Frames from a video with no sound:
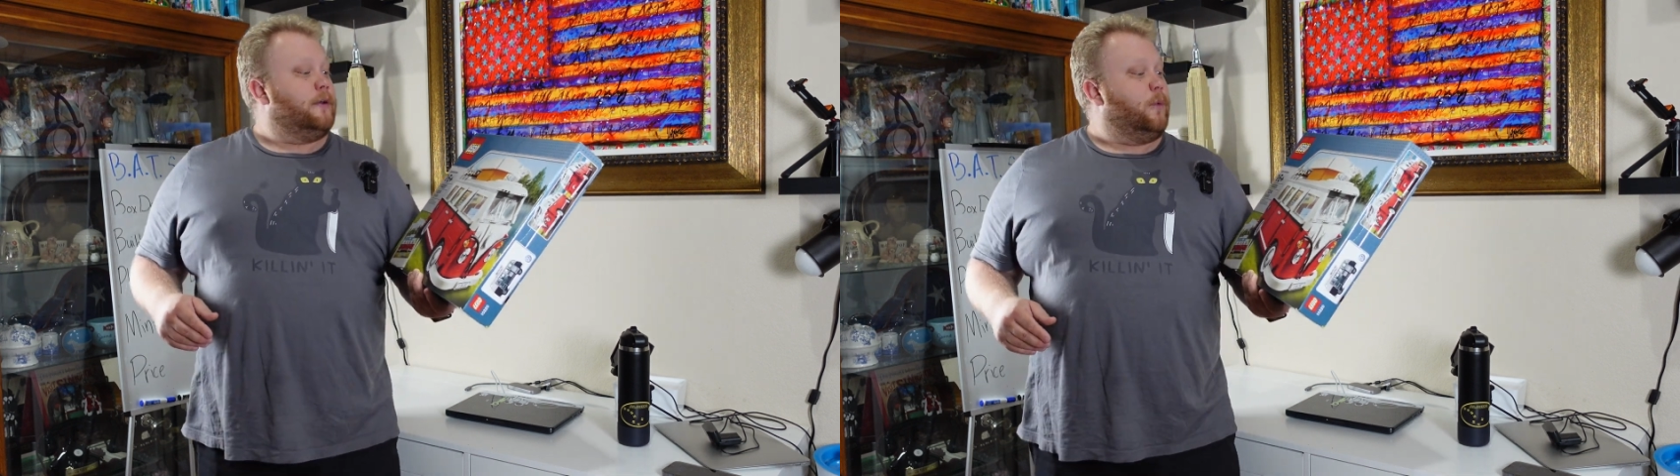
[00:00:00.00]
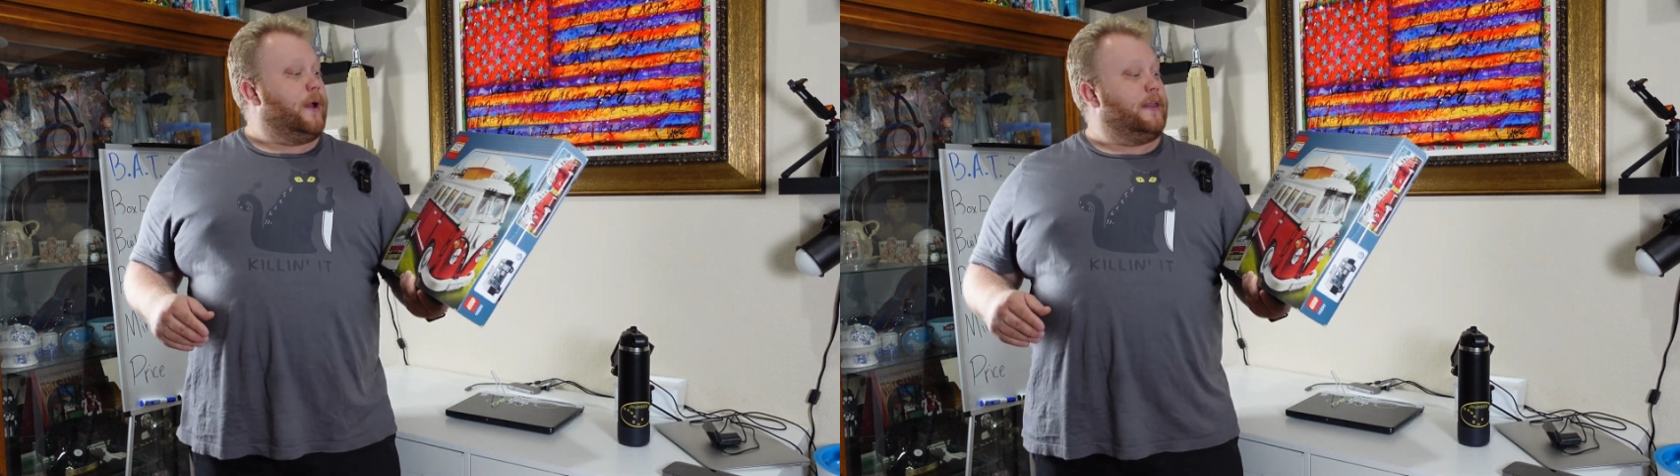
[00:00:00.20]

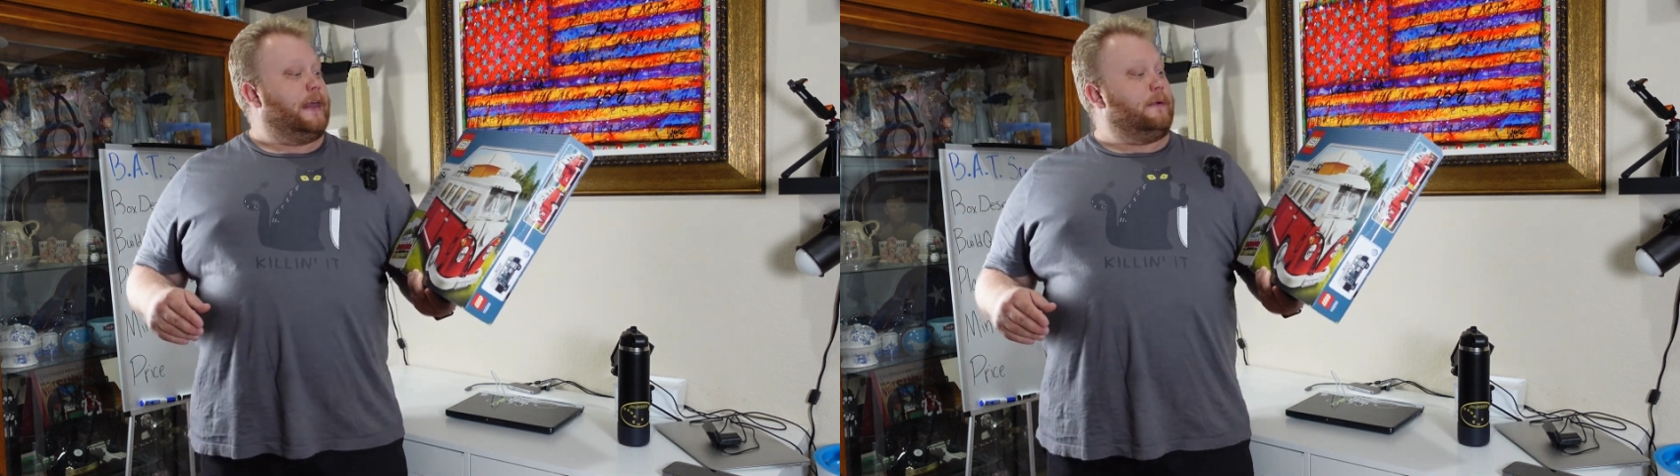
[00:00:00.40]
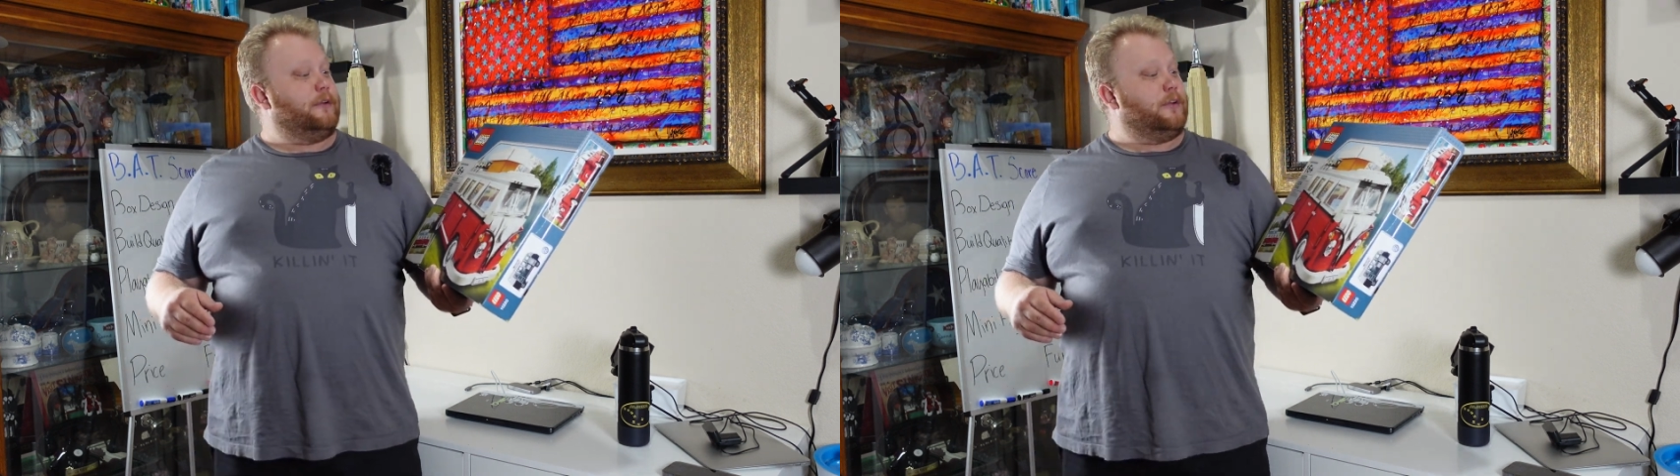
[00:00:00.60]
when
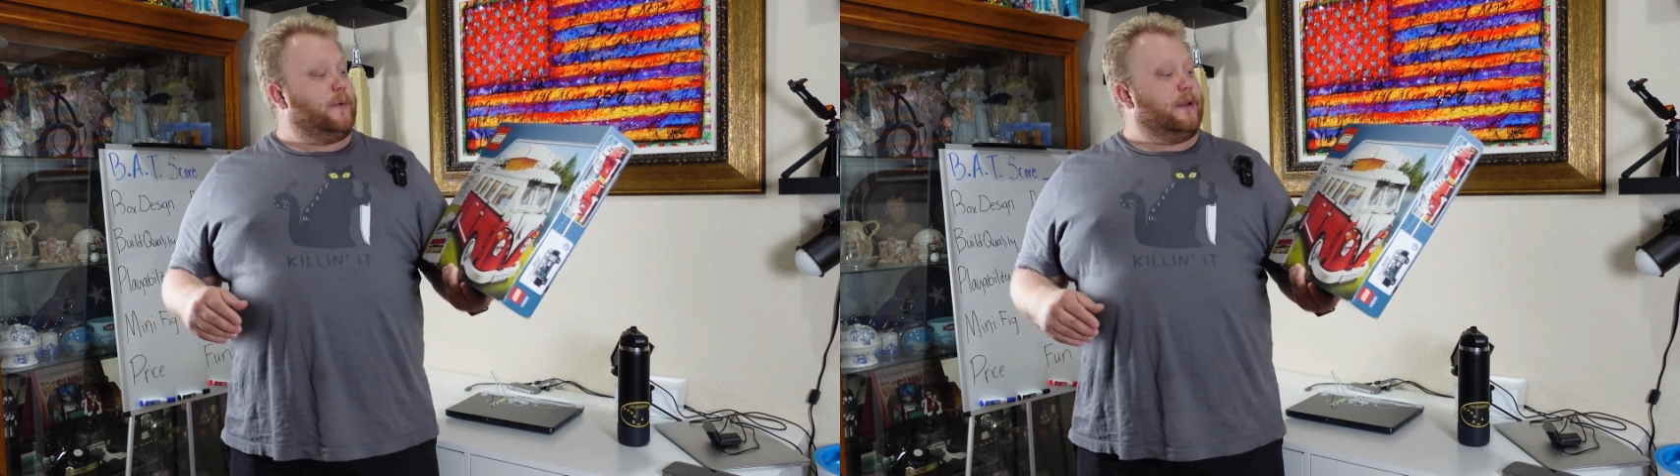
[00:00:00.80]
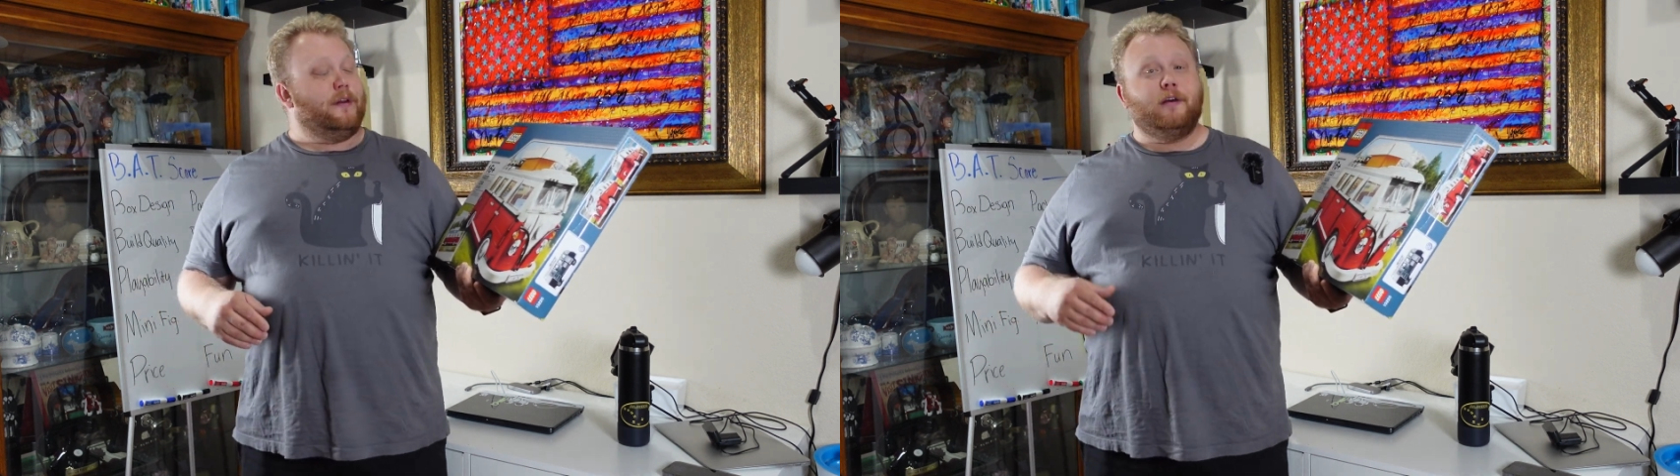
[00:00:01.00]
they were
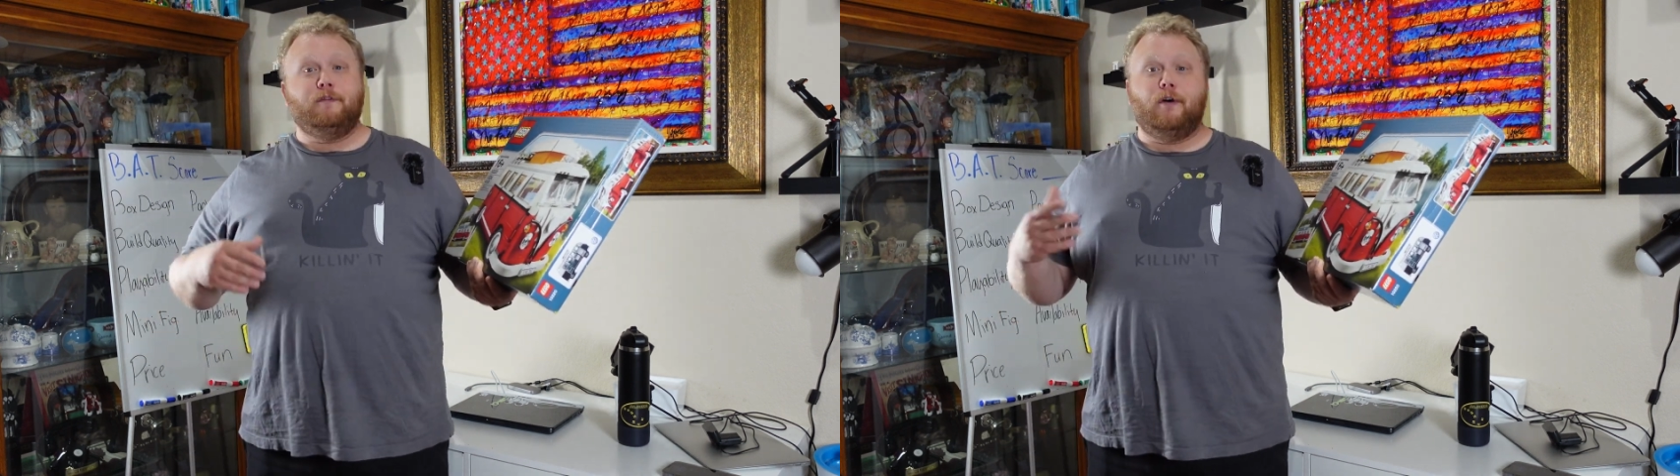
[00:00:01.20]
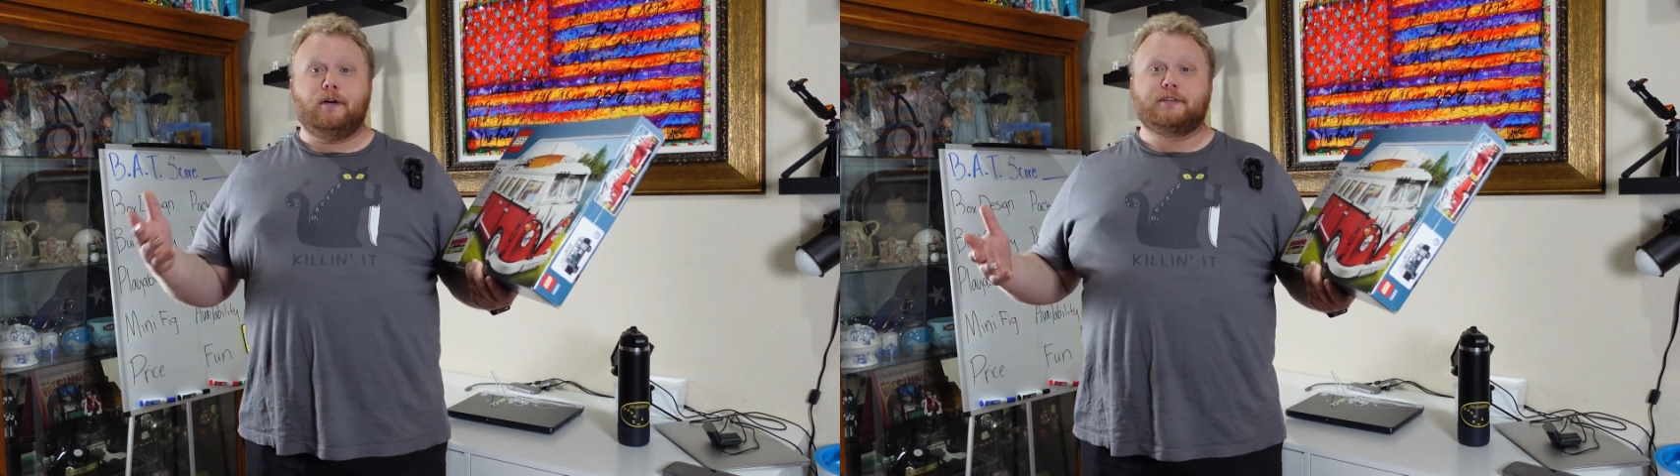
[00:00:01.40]
doing
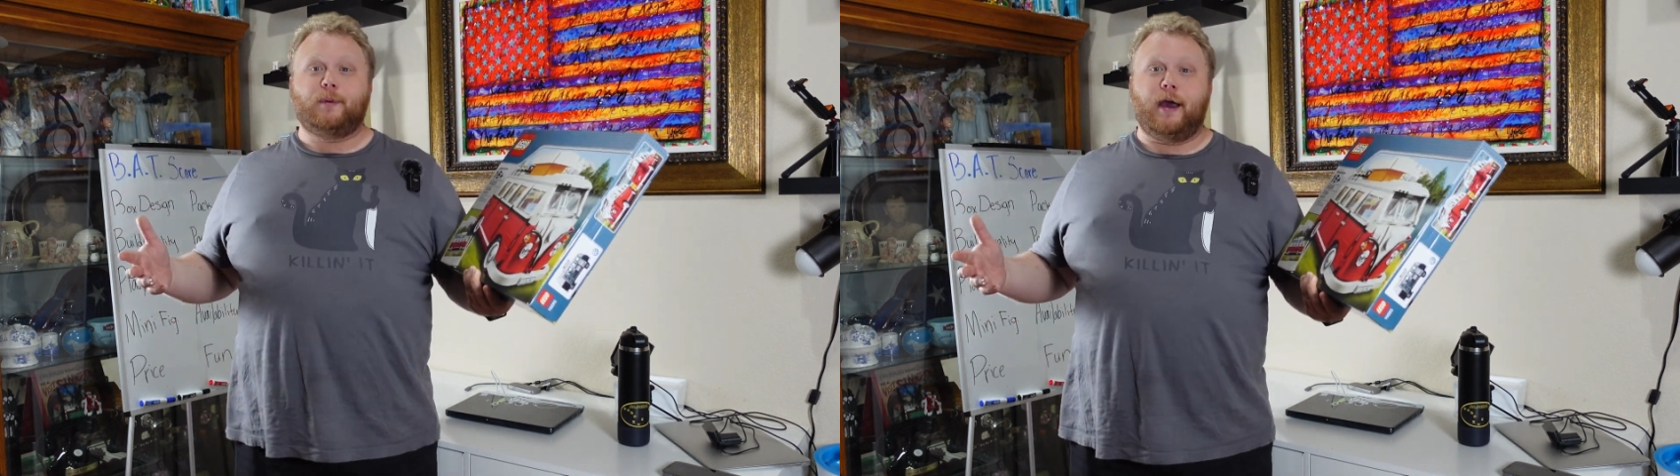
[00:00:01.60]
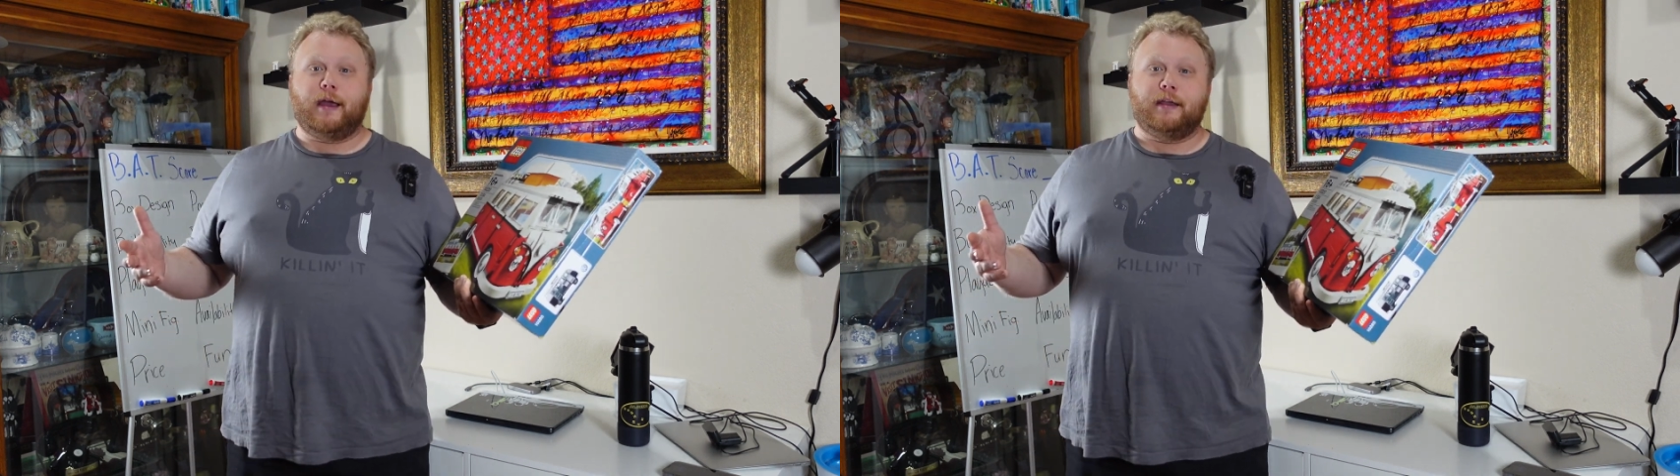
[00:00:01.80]

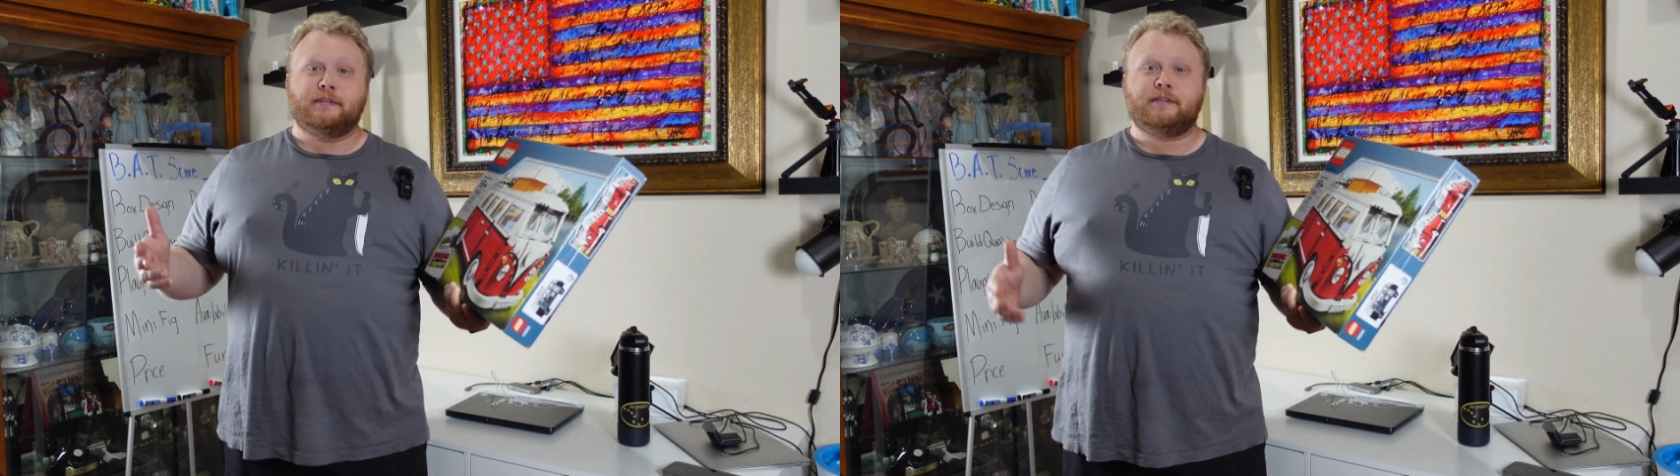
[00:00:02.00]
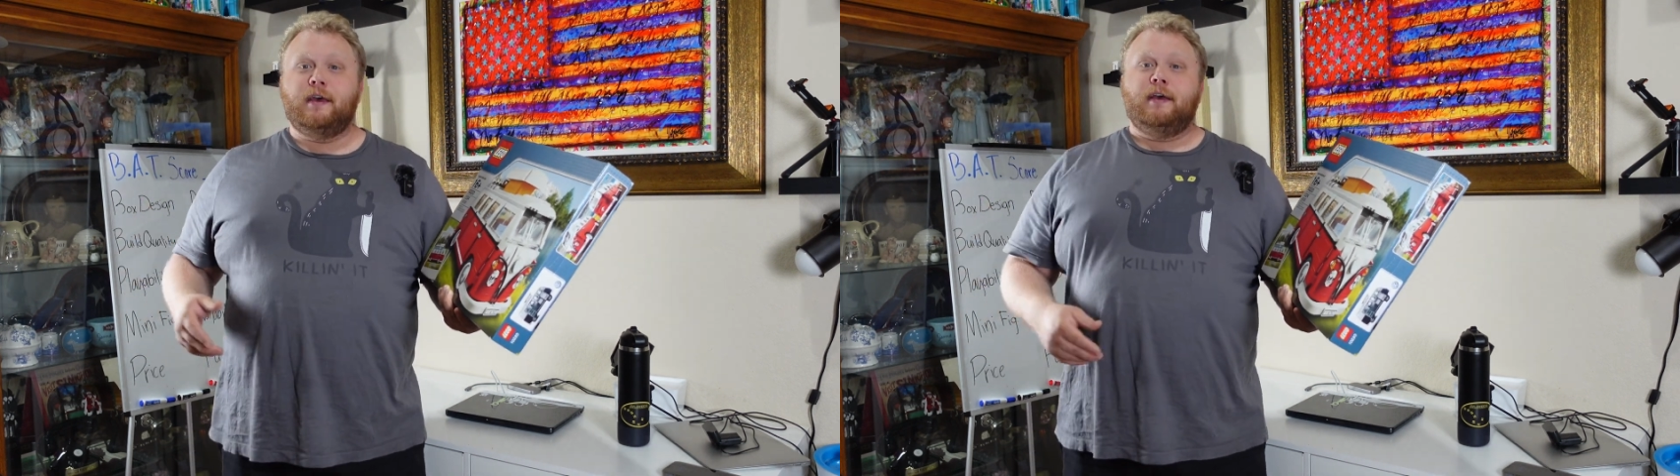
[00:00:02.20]

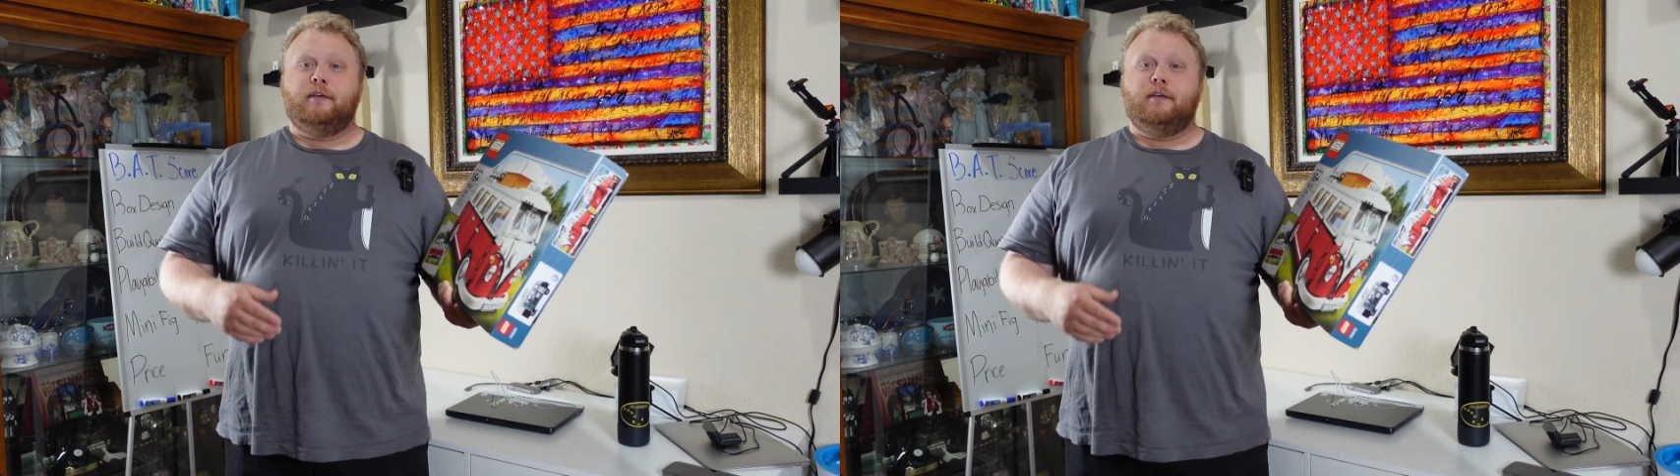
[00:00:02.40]
Volkswagens,